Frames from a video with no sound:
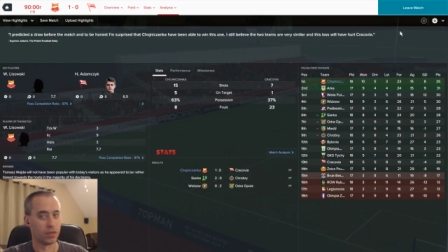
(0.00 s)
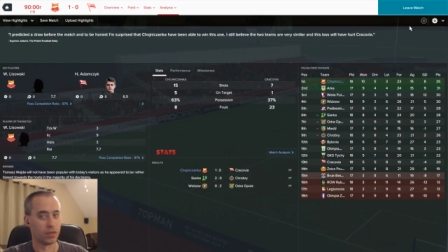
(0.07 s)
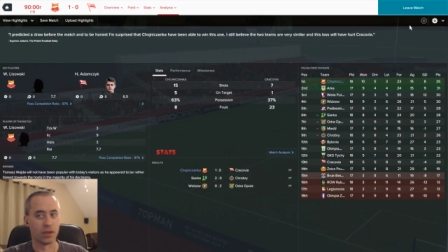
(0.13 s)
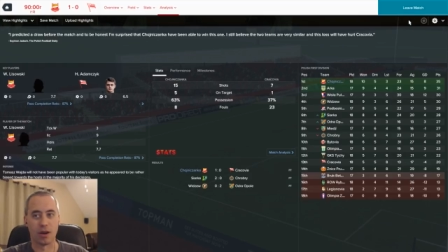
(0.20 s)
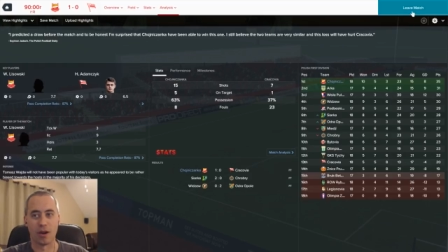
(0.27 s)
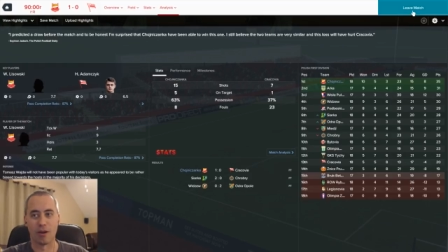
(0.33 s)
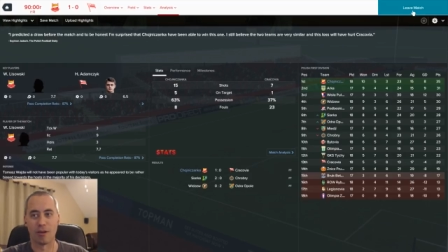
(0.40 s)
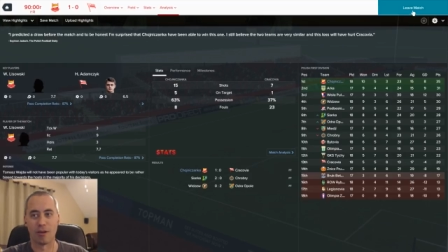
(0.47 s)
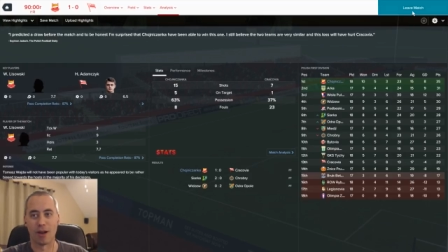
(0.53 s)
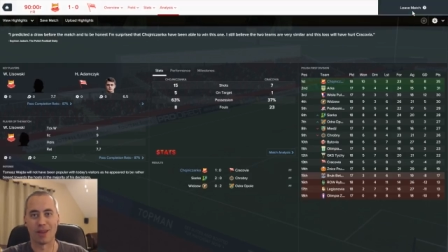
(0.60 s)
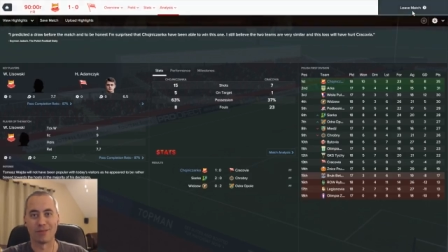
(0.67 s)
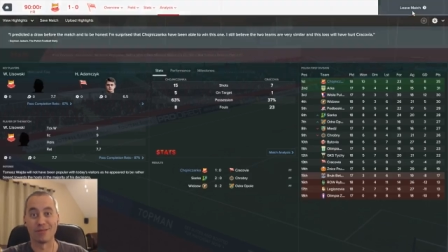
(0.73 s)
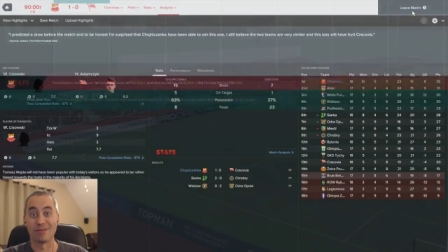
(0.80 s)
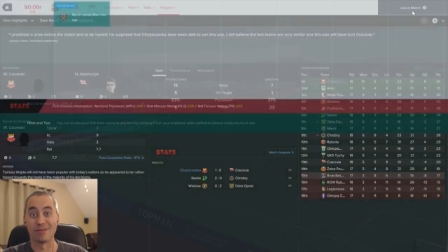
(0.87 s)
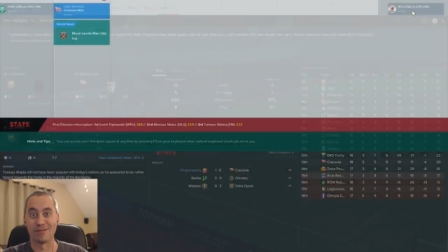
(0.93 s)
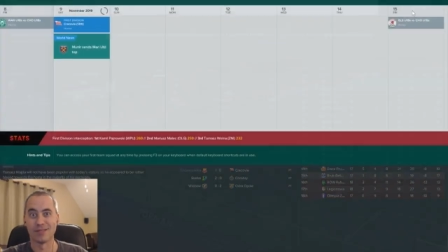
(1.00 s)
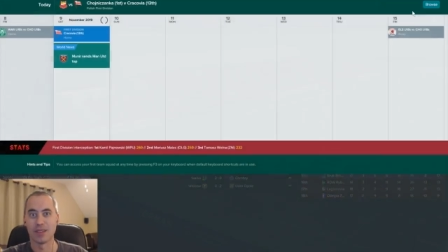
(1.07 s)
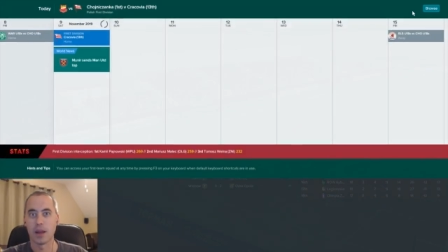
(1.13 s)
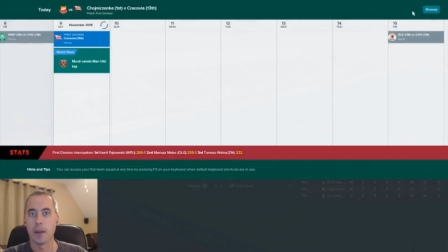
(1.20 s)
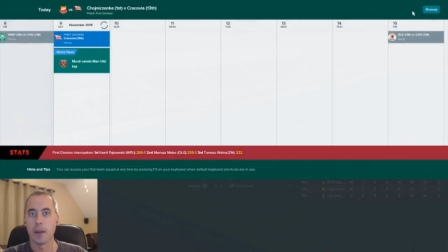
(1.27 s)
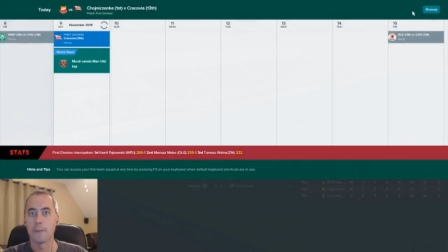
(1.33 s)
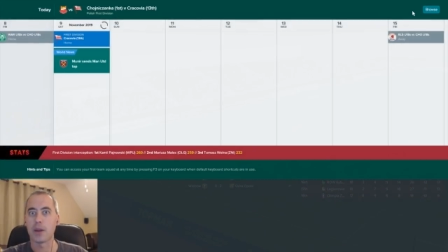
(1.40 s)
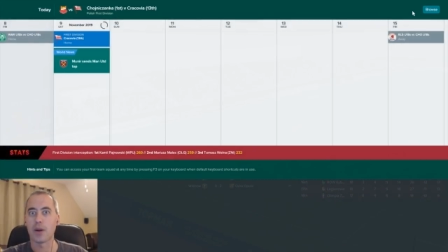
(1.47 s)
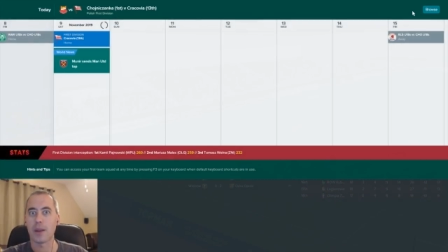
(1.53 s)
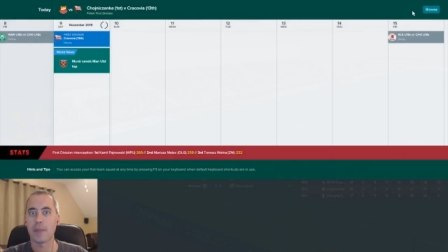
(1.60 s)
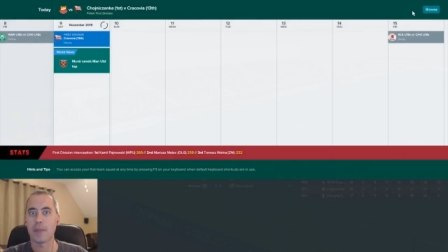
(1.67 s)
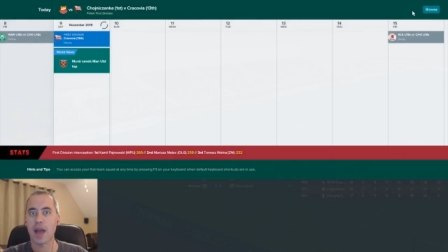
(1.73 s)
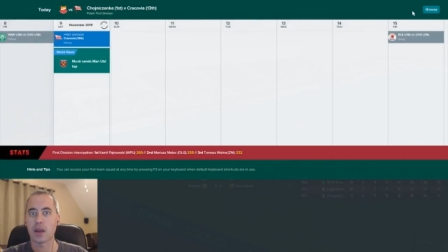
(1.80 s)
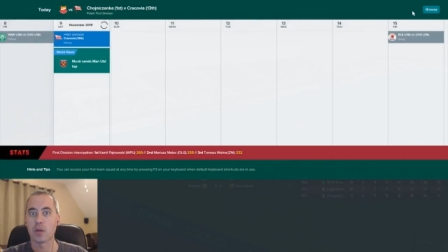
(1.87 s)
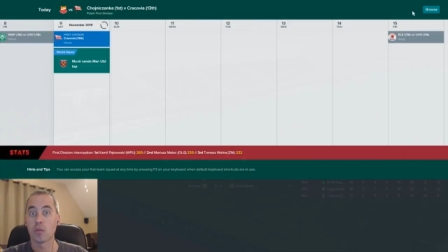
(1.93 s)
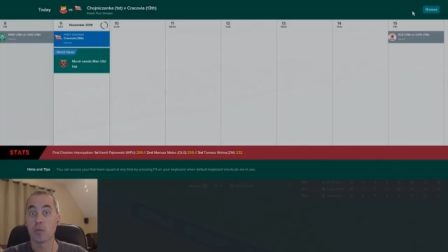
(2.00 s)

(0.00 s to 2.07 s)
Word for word: All right. Be right back.